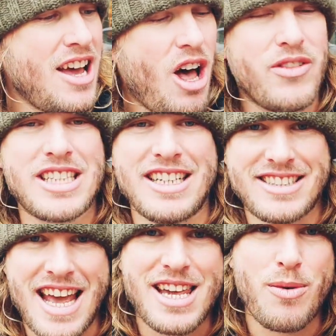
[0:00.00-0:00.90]
Obviously it's
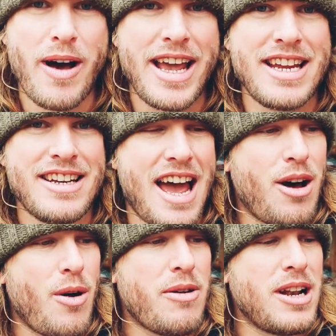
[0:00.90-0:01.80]
takeaway
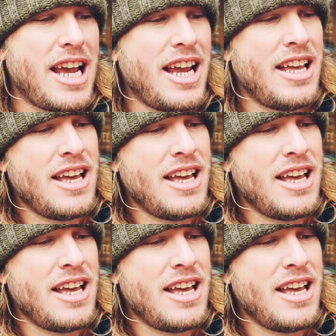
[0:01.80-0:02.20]
now only.